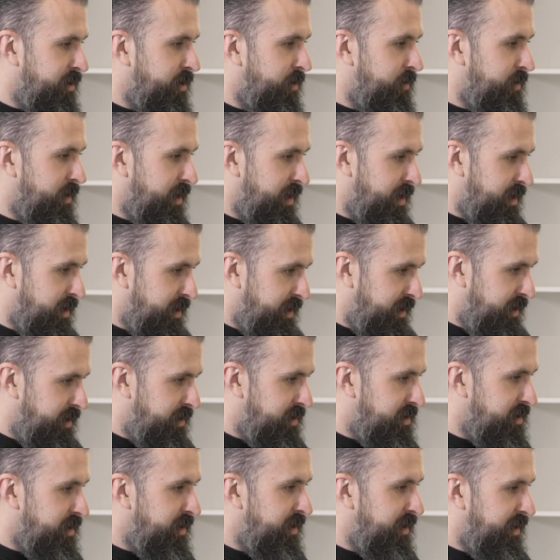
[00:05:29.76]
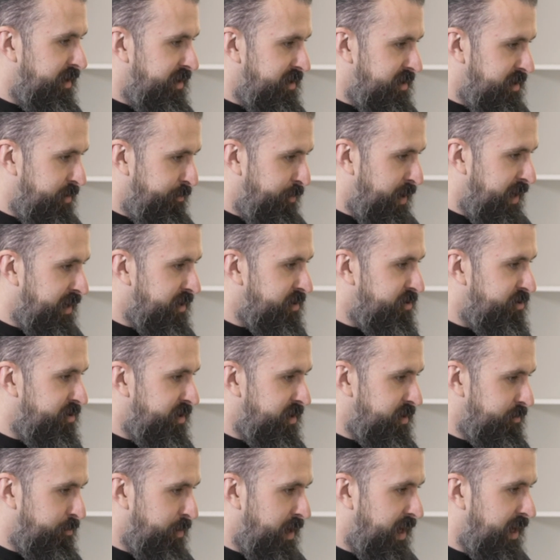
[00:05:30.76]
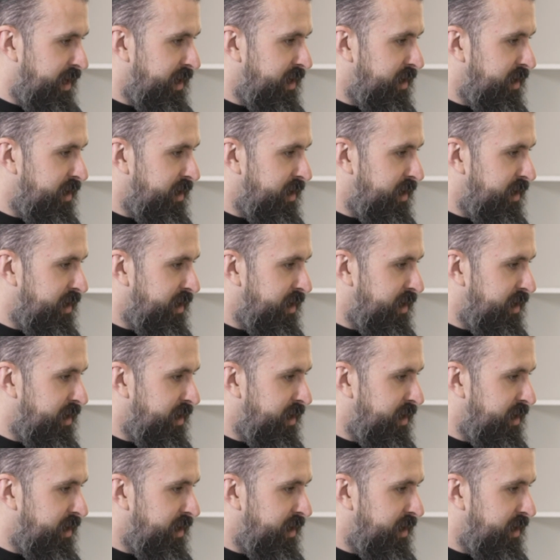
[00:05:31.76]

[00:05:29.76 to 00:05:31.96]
Kunta into Backstreet's Back.